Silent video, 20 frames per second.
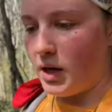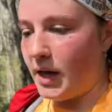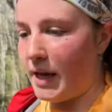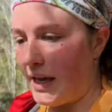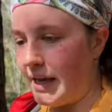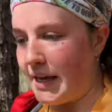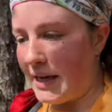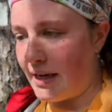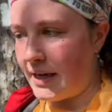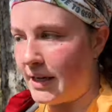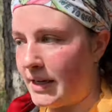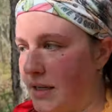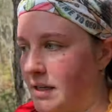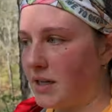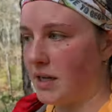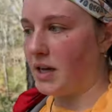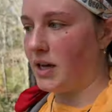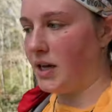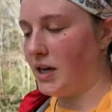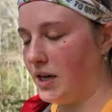
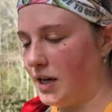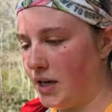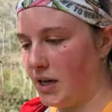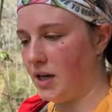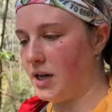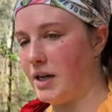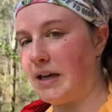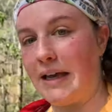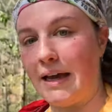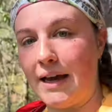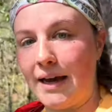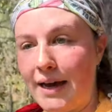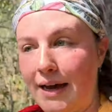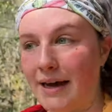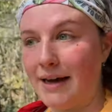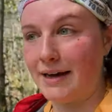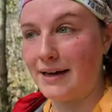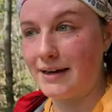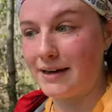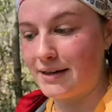And
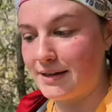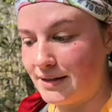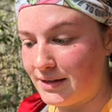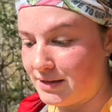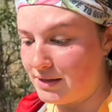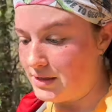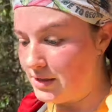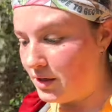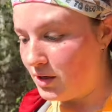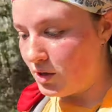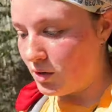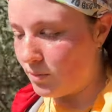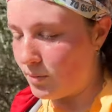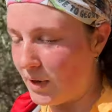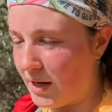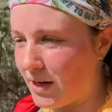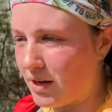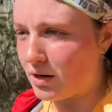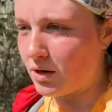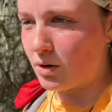yeah,
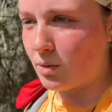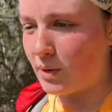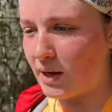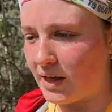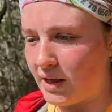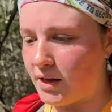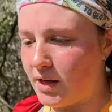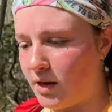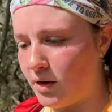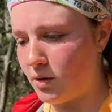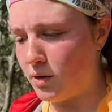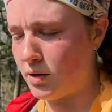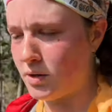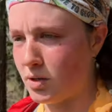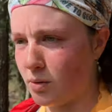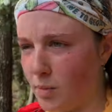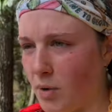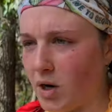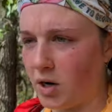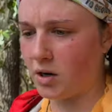making our way though.
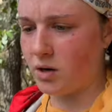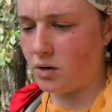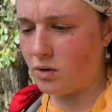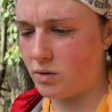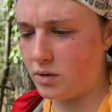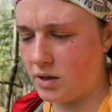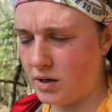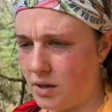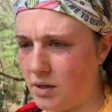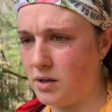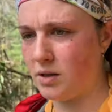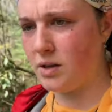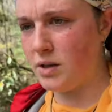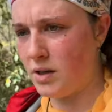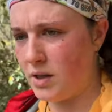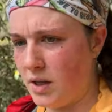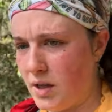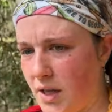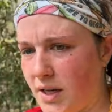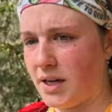Tomorrow,
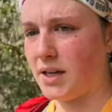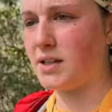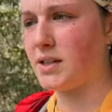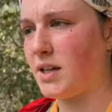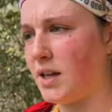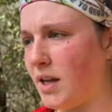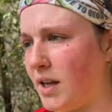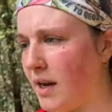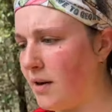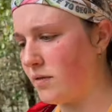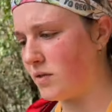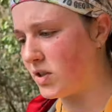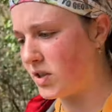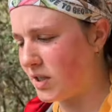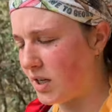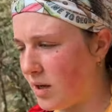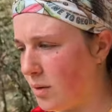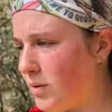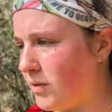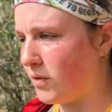like I said, after
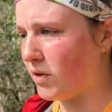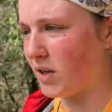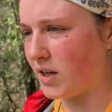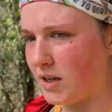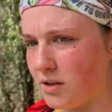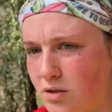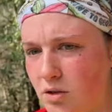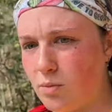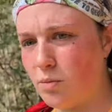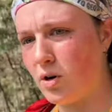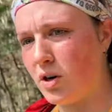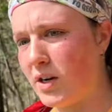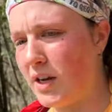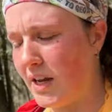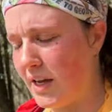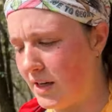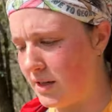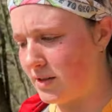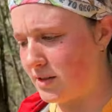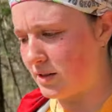today, we've only got 2 more
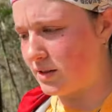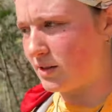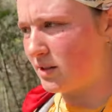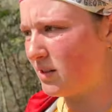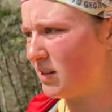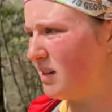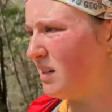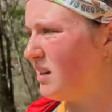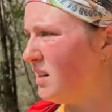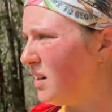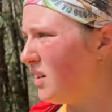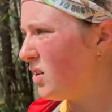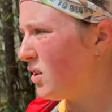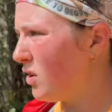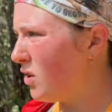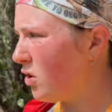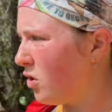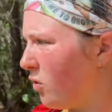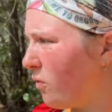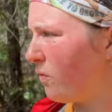days, and
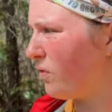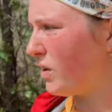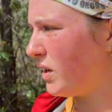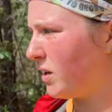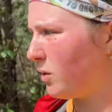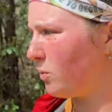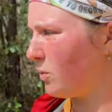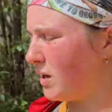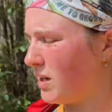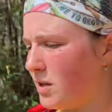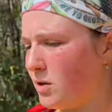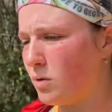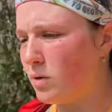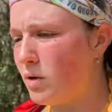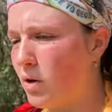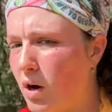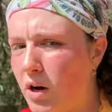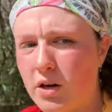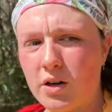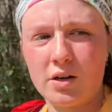hopefully we can do a
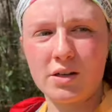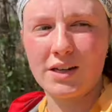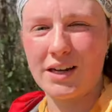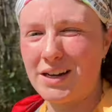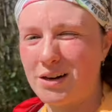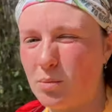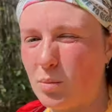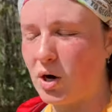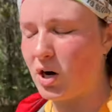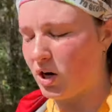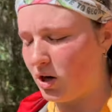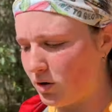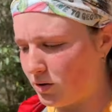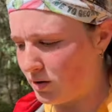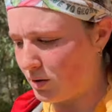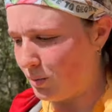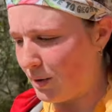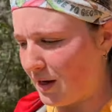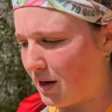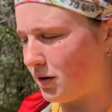longer day tomorrow
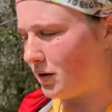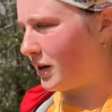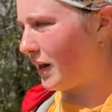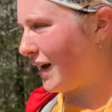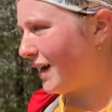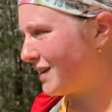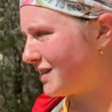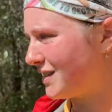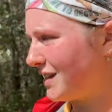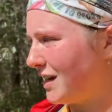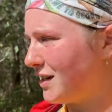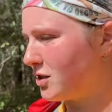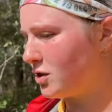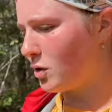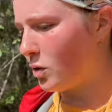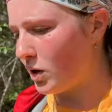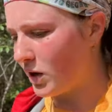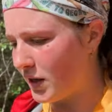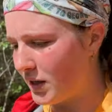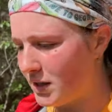to make our last day
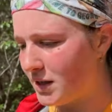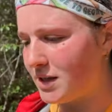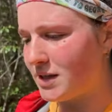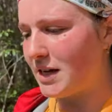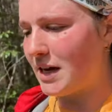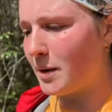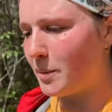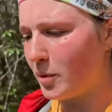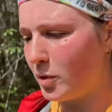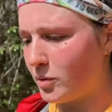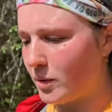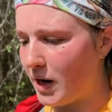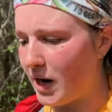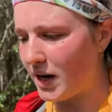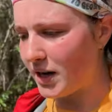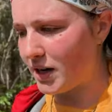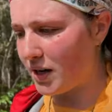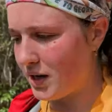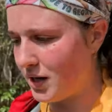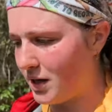short into Table
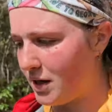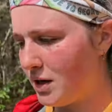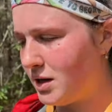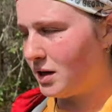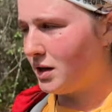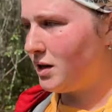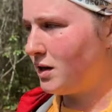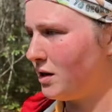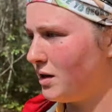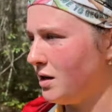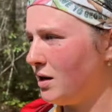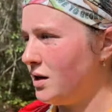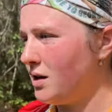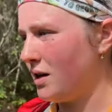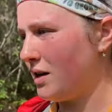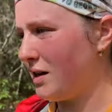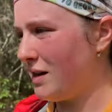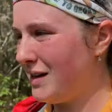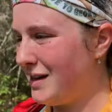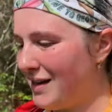Rock.
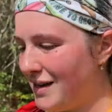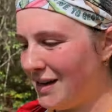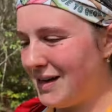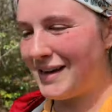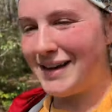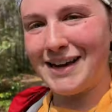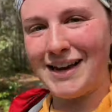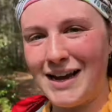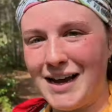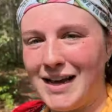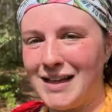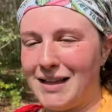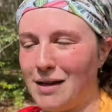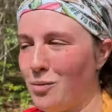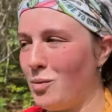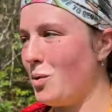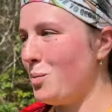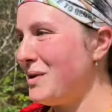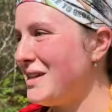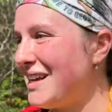And then
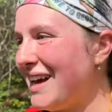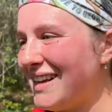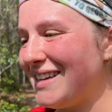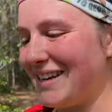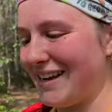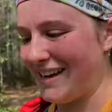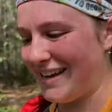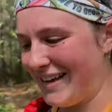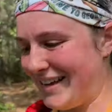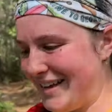we'll be done.